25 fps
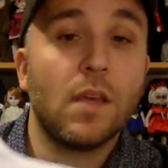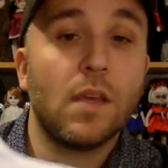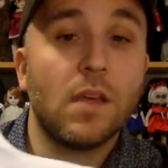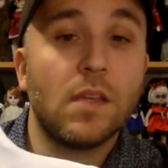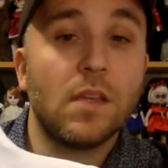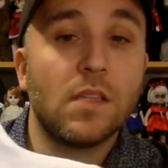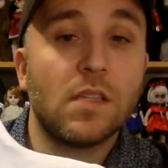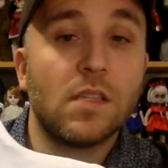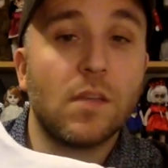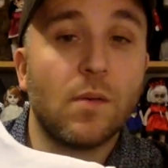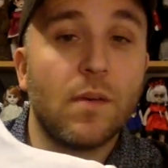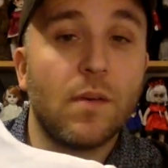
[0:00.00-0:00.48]

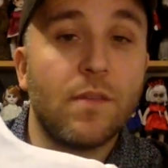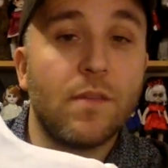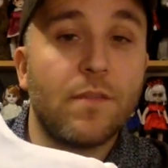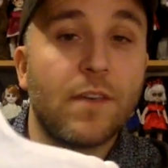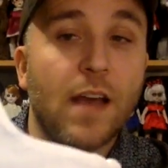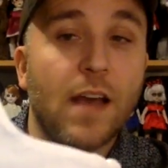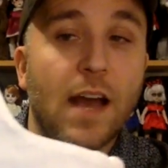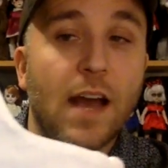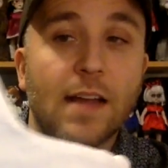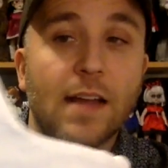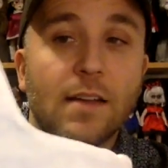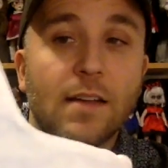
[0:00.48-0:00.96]
So we've
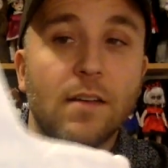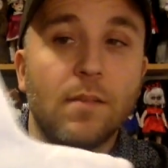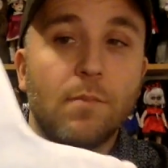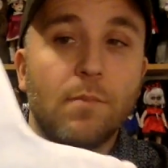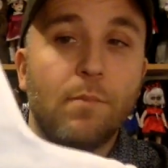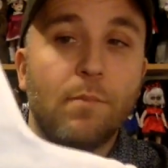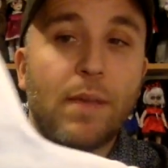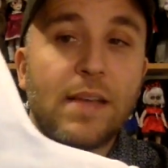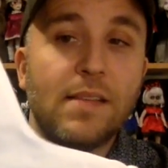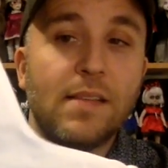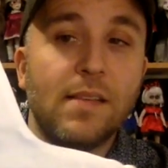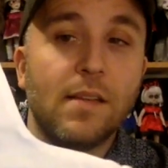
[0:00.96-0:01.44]
got
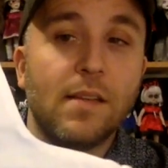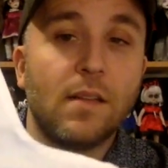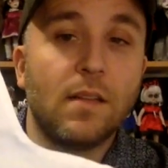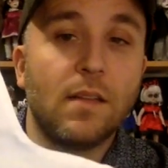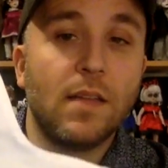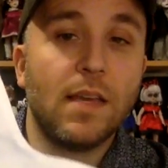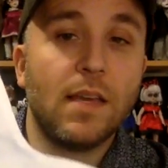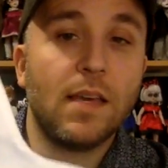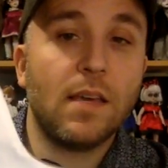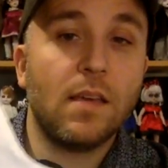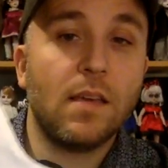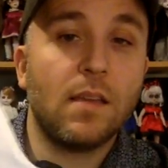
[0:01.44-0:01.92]

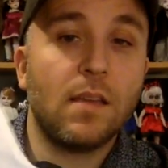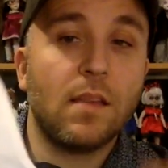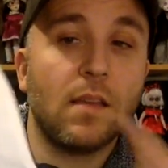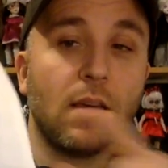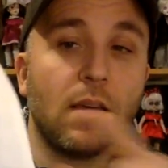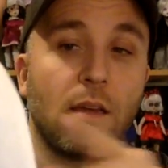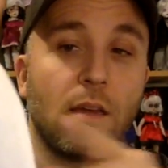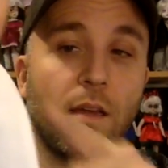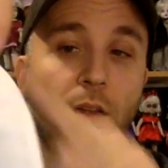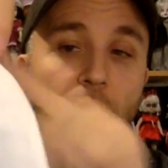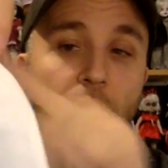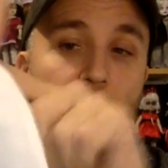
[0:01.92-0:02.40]
basically
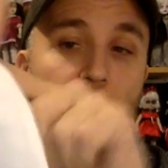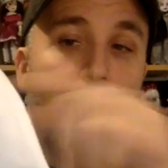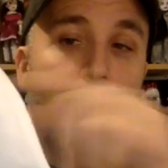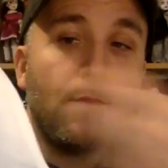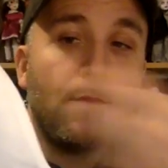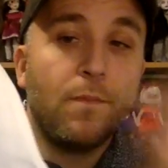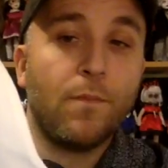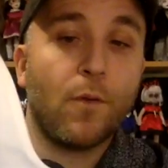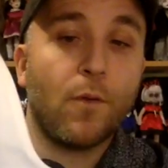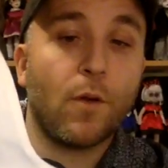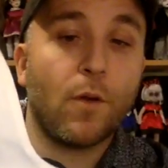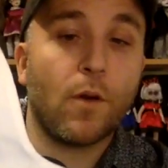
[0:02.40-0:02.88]
the
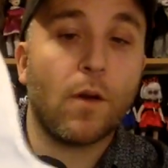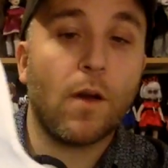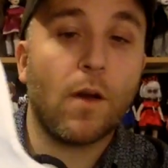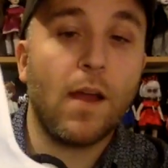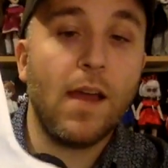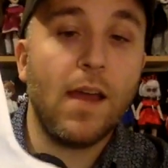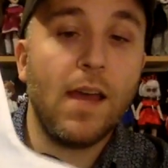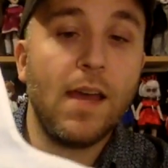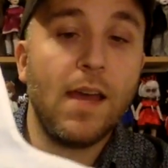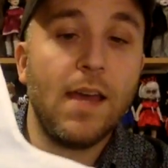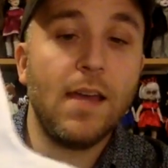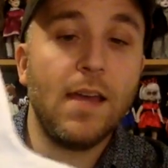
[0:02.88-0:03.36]
loop for her
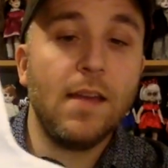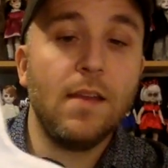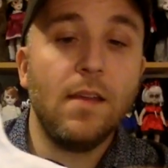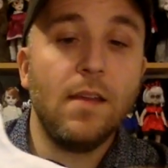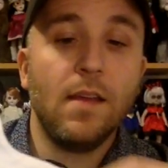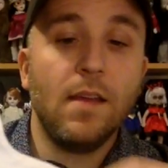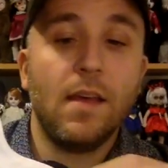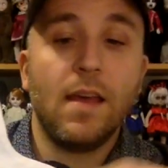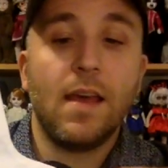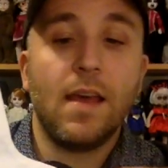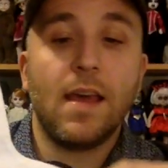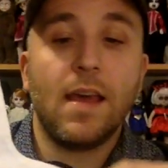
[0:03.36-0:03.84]
head,
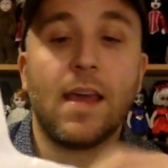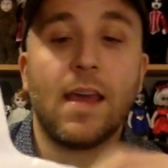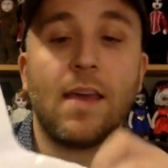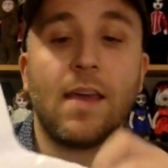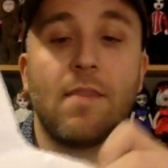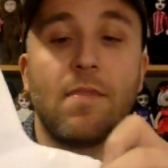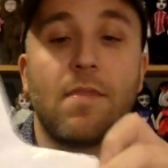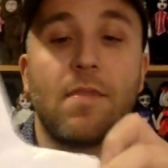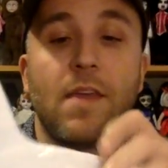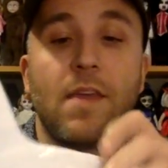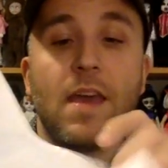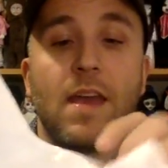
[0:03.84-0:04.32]

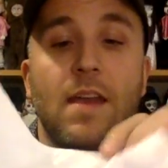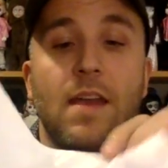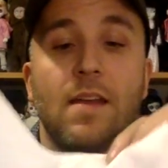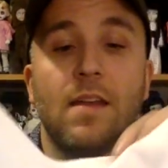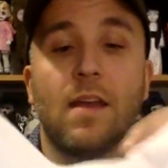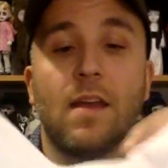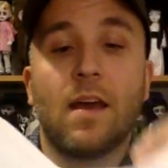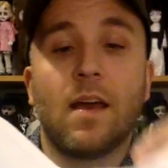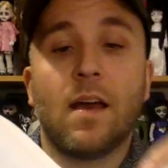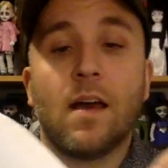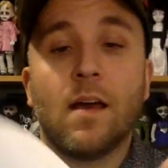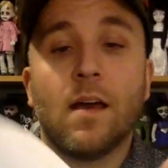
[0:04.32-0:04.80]
and
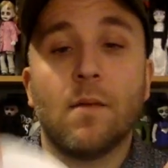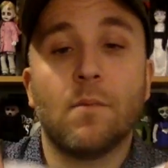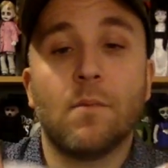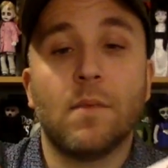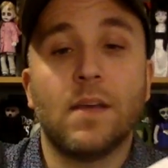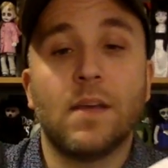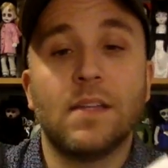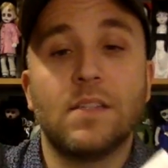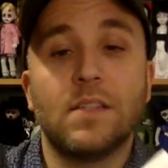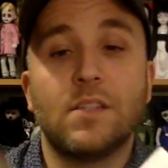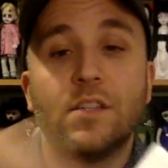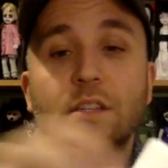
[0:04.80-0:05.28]
then
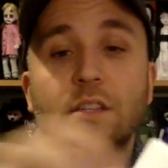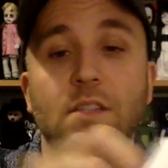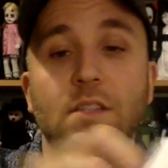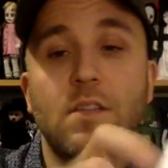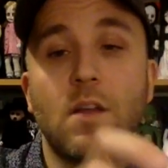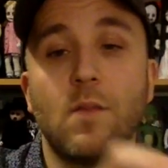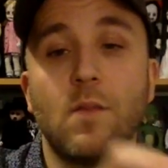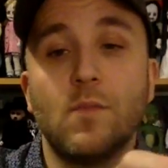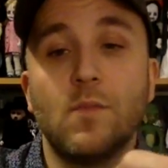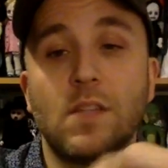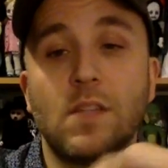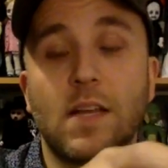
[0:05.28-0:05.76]
it's just
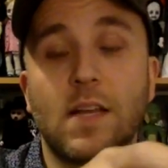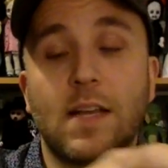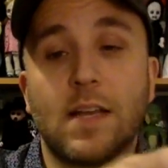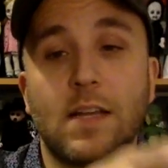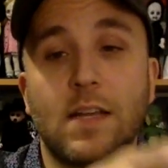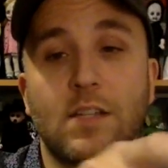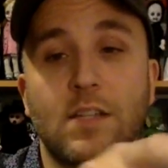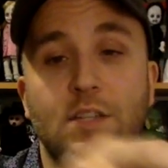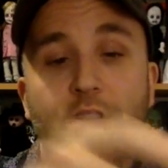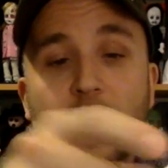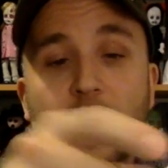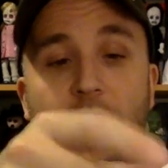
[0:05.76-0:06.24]
almost like
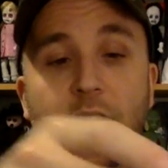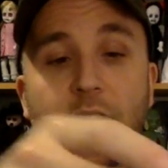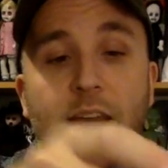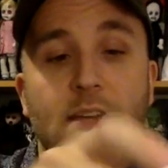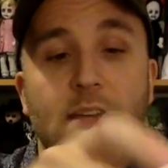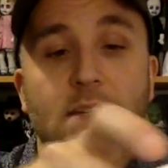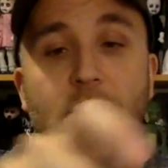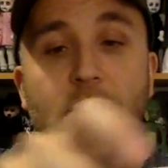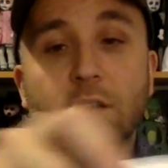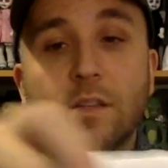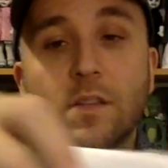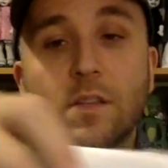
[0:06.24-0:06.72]
a
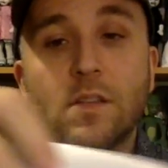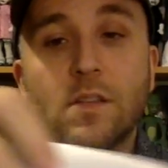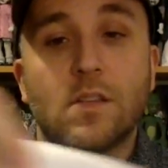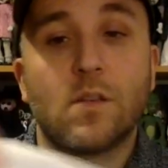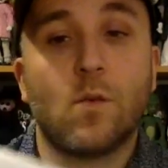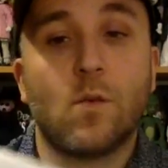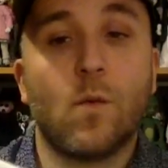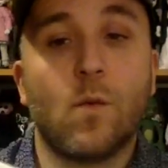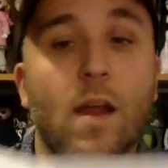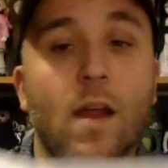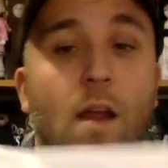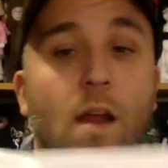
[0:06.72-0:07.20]
giant
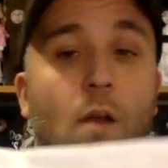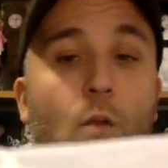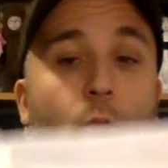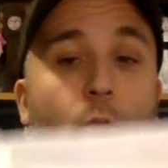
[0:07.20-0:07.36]
square